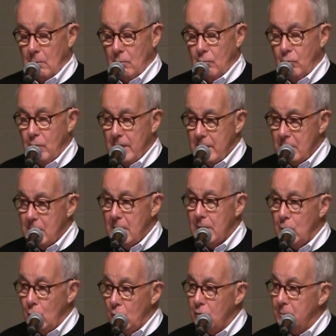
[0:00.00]
We're an
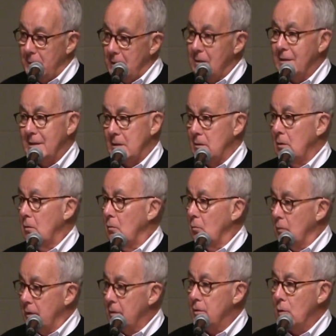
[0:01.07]
old building, though.
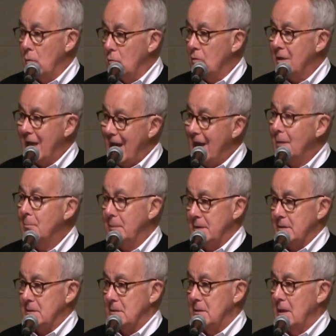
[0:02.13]
We're an old
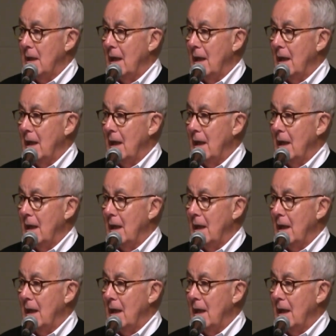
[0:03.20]
campus.